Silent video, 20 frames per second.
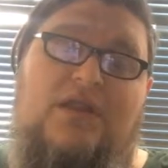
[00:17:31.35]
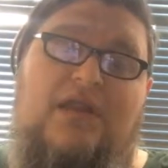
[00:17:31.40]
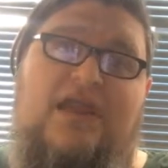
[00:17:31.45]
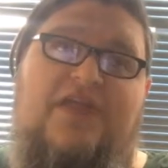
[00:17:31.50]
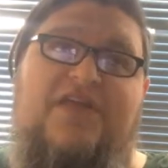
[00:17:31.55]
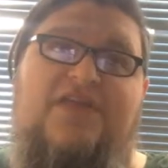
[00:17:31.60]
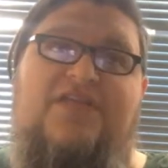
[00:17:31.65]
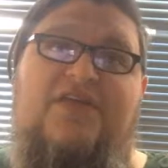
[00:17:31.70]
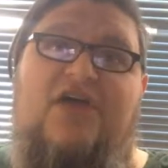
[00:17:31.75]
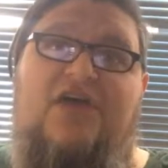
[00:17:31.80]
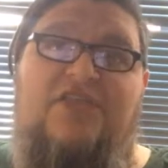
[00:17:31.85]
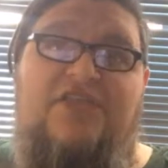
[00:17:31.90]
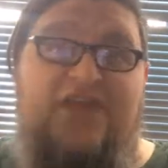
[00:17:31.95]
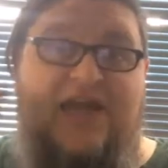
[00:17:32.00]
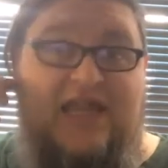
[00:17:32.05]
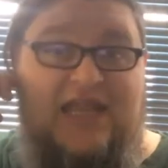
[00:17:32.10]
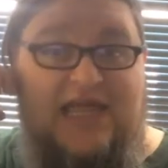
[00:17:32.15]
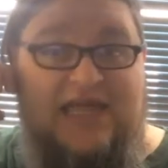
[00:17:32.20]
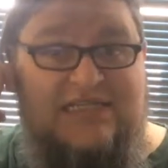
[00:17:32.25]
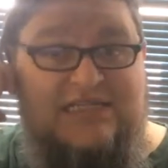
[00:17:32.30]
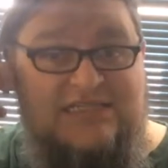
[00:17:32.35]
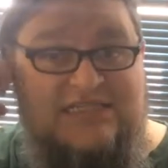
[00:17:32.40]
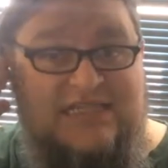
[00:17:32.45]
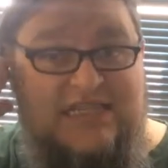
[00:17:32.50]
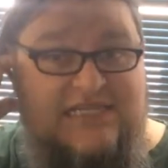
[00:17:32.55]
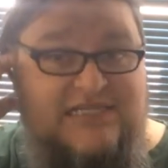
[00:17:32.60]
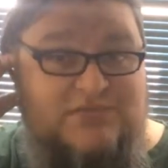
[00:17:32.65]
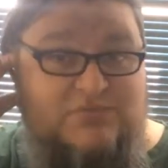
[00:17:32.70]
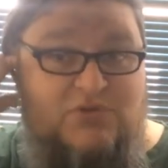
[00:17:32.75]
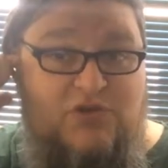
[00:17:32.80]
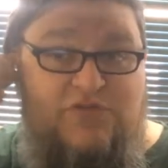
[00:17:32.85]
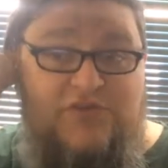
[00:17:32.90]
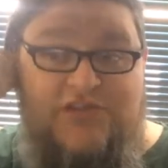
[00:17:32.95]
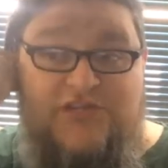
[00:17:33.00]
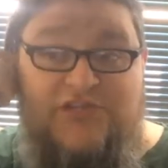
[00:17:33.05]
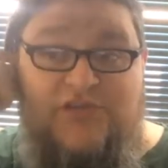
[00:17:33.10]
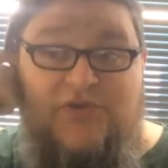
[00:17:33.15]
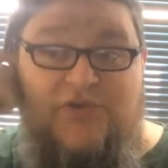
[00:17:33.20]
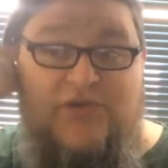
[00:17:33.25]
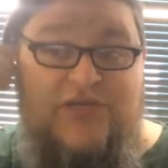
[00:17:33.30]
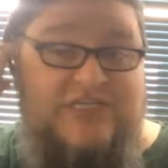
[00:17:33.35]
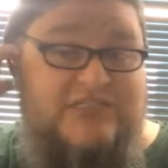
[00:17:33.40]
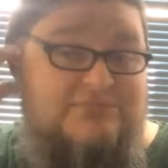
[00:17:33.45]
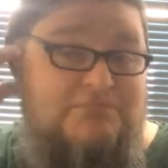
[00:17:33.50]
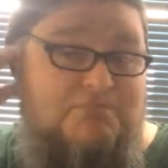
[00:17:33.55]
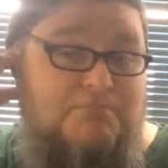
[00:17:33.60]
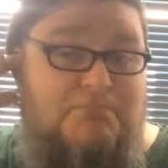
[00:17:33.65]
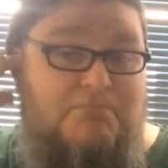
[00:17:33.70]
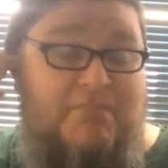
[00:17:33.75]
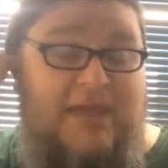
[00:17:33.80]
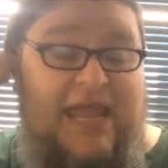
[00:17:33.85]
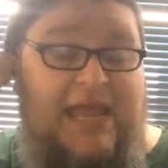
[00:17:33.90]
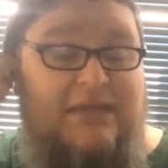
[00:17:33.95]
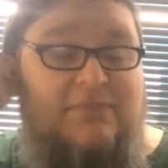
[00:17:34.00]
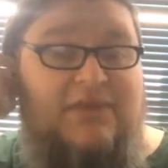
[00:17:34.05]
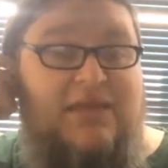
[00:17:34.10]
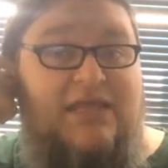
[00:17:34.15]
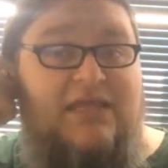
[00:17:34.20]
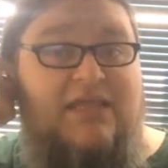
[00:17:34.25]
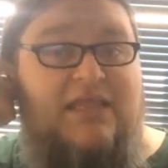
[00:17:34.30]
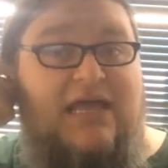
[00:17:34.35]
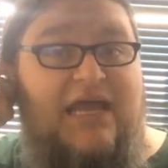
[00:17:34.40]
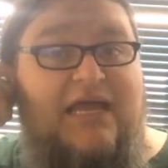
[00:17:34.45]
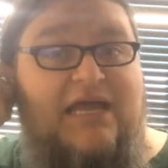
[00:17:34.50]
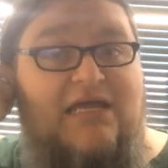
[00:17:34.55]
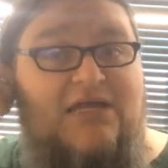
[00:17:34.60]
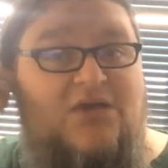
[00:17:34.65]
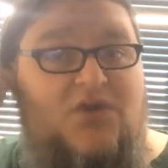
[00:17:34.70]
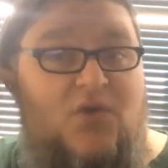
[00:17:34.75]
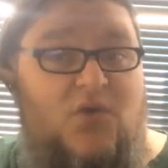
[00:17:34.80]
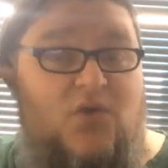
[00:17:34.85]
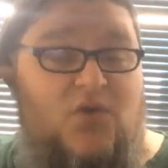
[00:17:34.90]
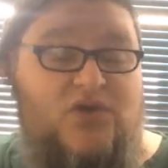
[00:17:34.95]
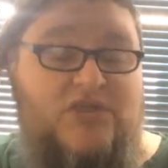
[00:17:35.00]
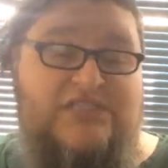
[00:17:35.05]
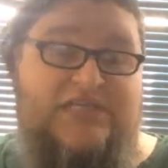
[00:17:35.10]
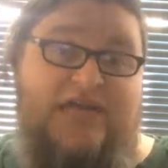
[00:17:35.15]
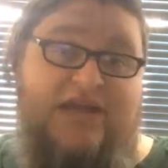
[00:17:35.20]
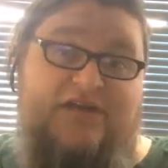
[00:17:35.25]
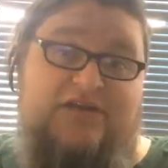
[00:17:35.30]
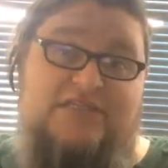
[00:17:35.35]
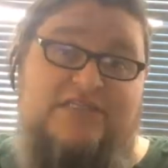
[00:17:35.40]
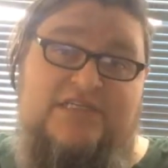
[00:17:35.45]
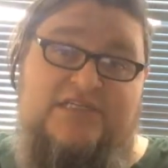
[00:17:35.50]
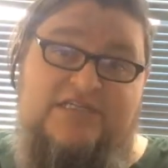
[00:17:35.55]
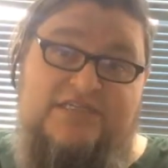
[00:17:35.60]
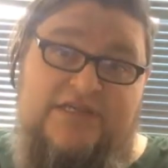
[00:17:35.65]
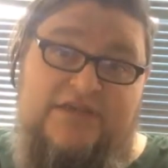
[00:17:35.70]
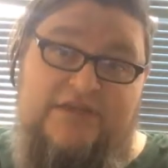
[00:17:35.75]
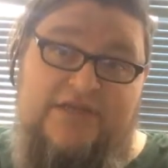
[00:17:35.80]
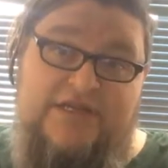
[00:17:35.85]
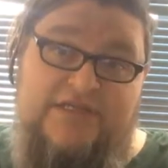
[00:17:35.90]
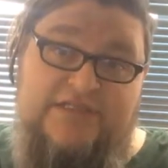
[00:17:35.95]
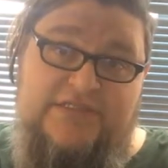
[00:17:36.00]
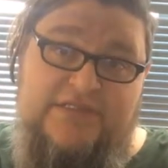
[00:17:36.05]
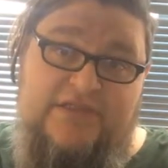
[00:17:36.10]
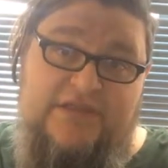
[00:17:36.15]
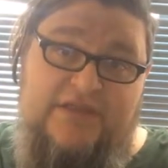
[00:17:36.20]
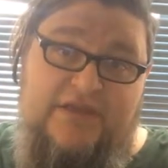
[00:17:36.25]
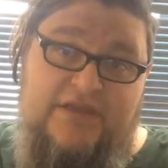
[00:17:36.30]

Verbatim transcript: I think the other thing I'd like to see as a movie too is maybe like Horus Heresy series,